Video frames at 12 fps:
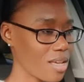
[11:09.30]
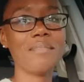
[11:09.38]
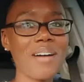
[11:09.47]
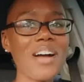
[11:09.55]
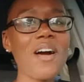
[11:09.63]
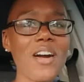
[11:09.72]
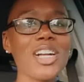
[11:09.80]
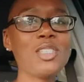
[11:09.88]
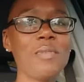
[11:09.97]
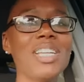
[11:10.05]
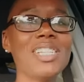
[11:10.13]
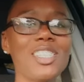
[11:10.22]
My heart
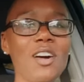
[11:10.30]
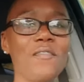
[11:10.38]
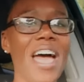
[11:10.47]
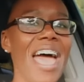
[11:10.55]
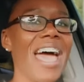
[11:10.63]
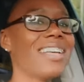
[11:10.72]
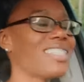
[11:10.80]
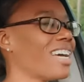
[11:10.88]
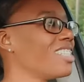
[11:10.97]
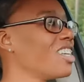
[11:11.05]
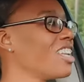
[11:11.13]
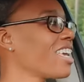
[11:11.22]
is beating so fast.
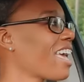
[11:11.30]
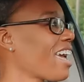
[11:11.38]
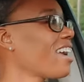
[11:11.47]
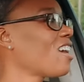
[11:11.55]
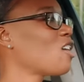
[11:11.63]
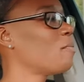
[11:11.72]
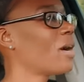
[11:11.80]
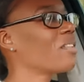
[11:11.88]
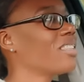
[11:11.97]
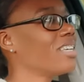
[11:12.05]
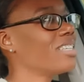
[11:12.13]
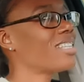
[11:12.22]
I shouldn't care
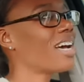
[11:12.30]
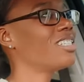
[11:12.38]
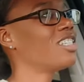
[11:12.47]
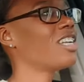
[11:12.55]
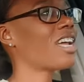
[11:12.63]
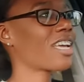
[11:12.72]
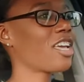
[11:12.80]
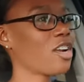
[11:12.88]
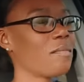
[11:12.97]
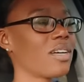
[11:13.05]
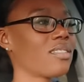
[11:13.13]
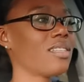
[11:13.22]
about this. I should not
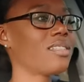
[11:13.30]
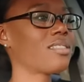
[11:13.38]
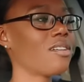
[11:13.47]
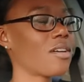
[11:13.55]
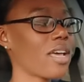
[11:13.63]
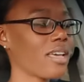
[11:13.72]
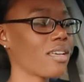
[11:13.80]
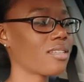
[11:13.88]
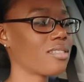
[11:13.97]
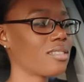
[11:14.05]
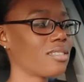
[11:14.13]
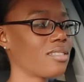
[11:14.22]
care about this. Okay.
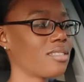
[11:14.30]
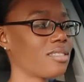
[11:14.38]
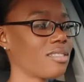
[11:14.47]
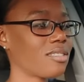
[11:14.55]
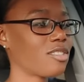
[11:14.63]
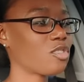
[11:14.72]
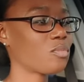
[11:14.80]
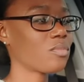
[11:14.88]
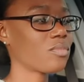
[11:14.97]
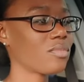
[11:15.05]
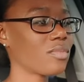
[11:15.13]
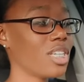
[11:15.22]

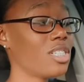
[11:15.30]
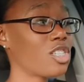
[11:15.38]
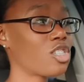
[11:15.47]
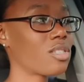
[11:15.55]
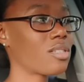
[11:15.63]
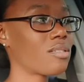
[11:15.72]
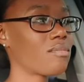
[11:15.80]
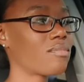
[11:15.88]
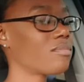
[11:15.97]
It's just...